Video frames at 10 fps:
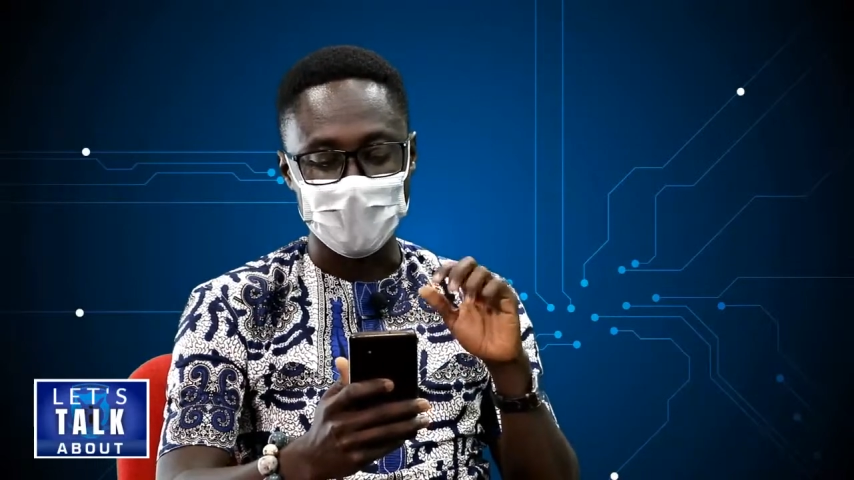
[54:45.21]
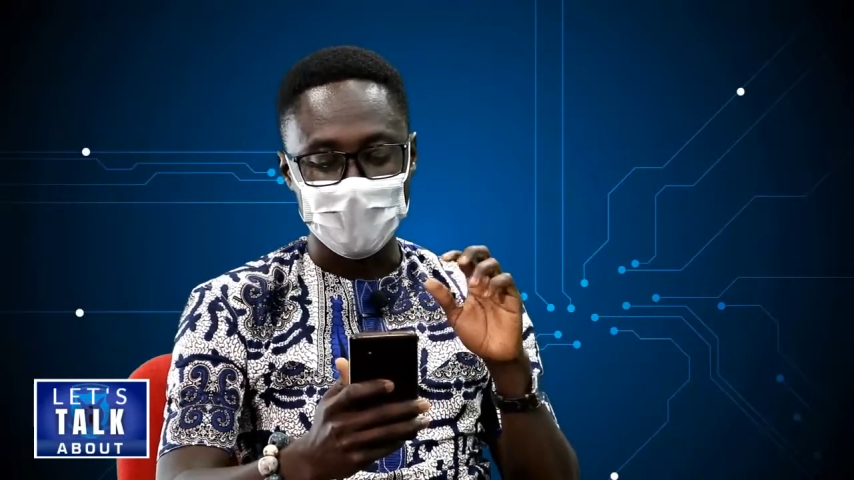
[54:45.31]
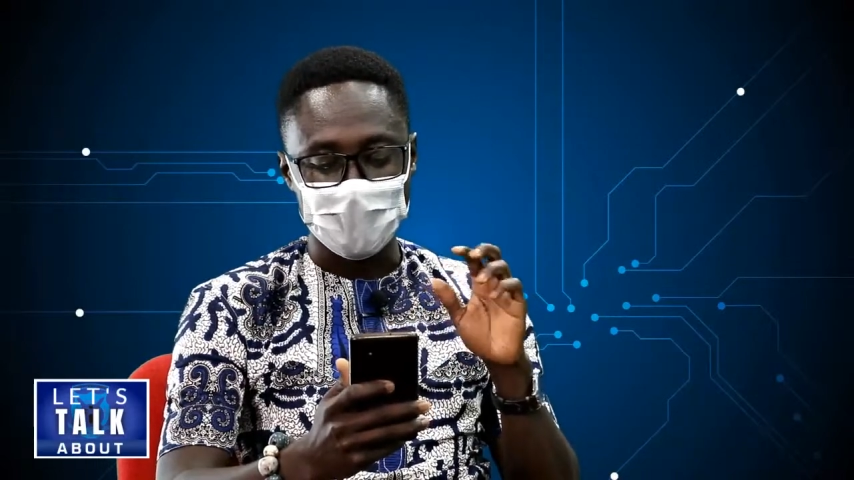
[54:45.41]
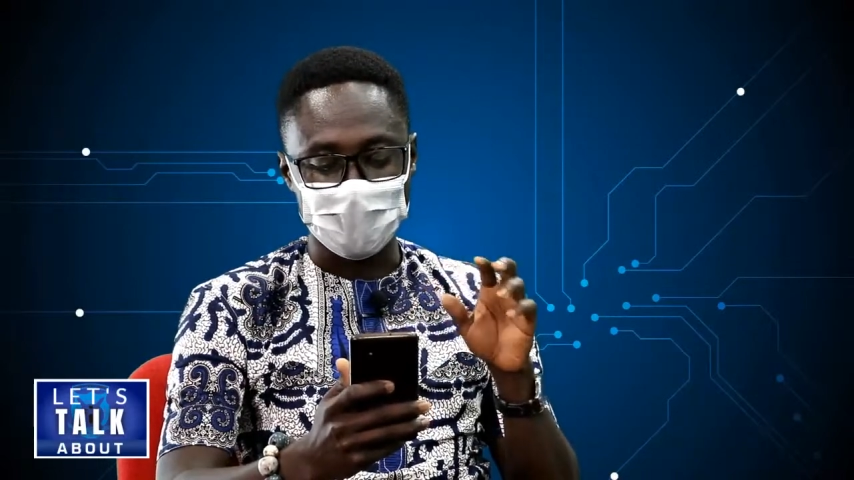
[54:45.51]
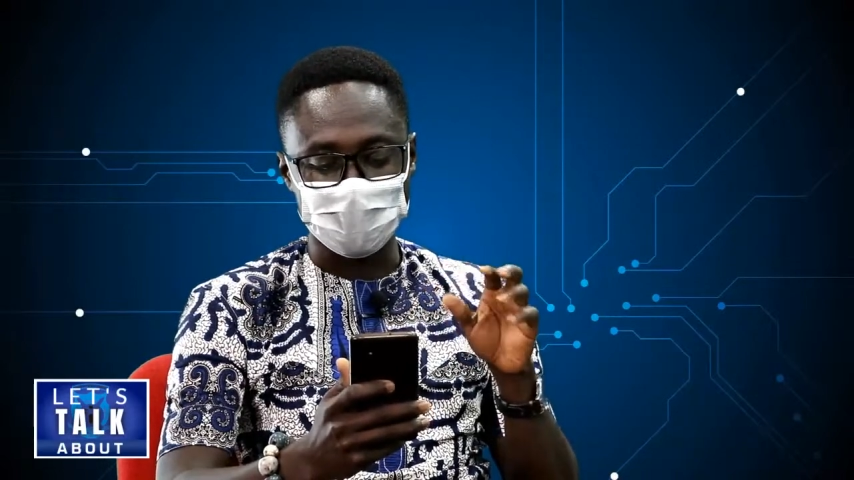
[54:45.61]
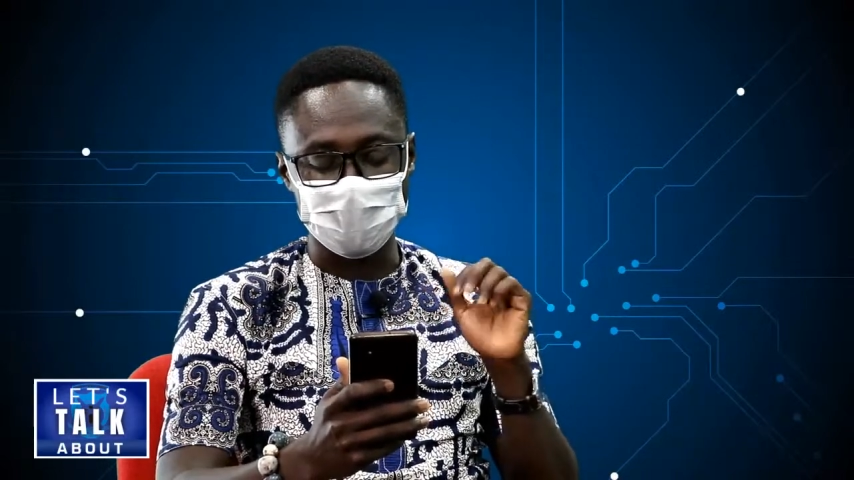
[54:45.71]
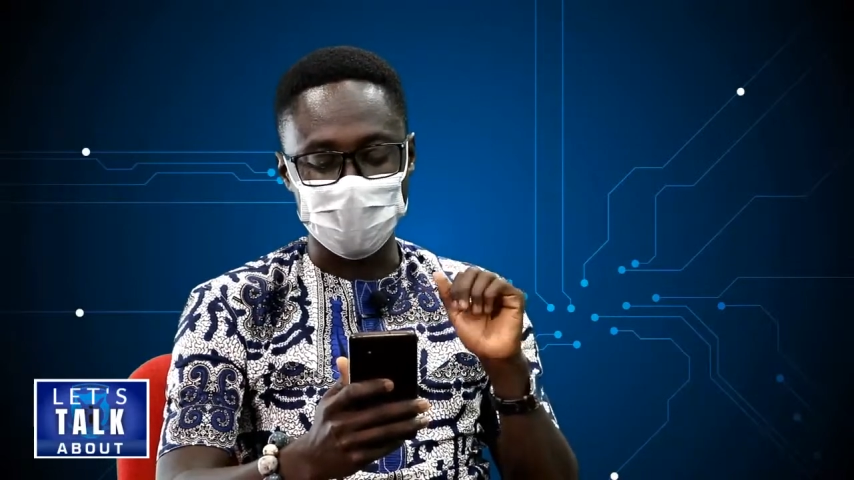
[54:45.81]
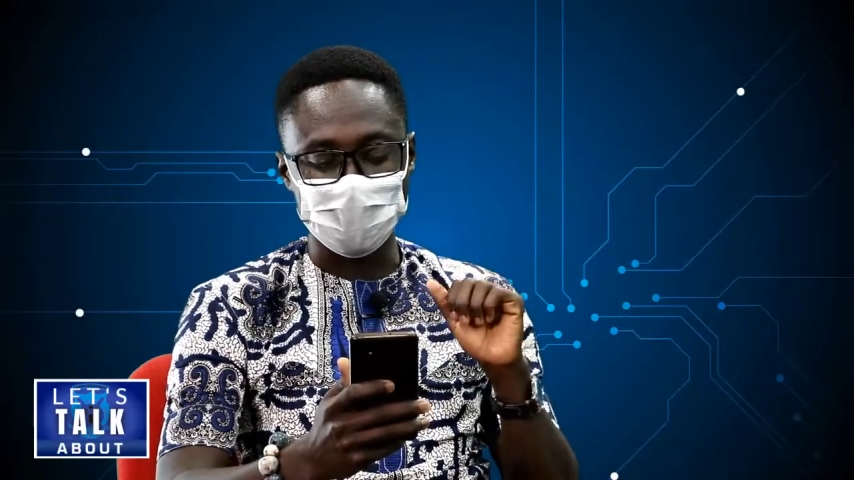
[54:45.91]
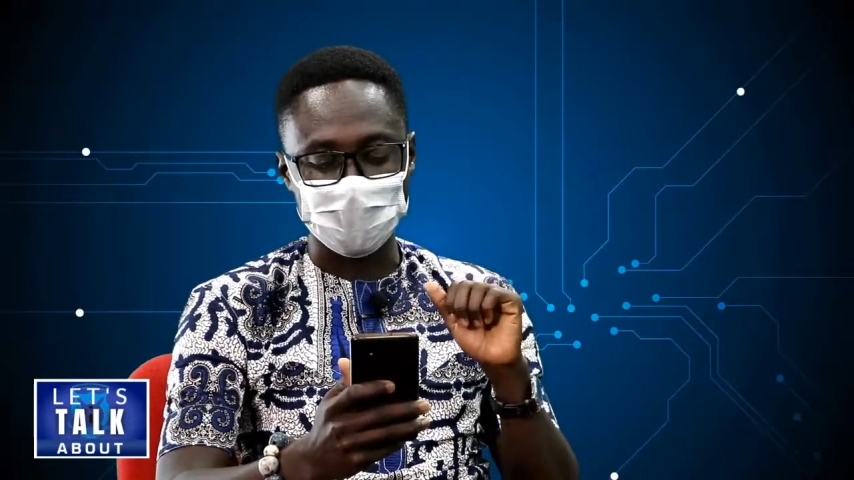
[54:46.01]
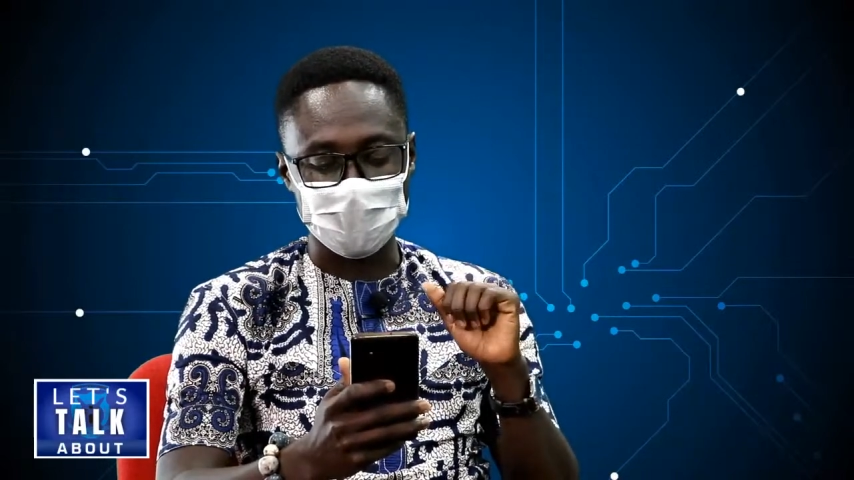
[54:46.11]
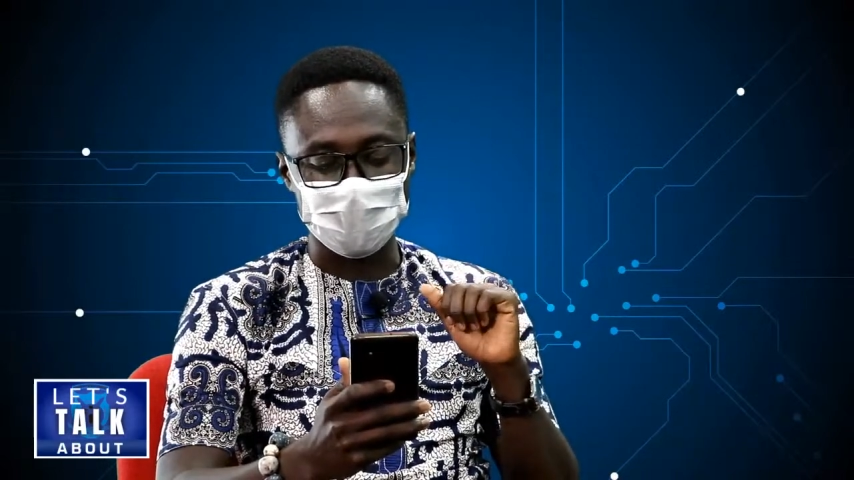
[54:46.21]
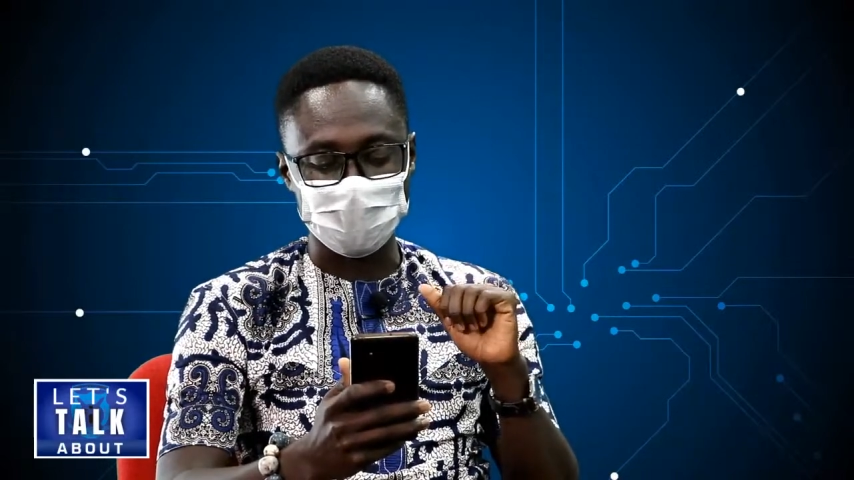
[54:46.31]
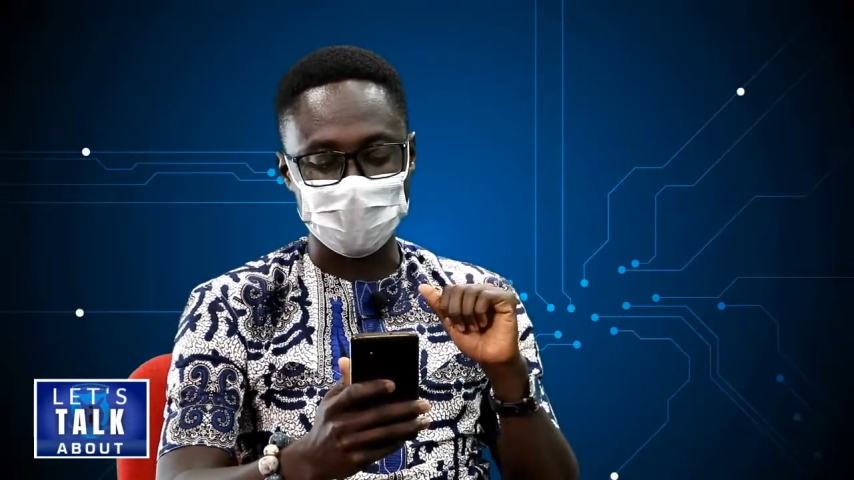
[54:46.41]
And she goes ahead to say,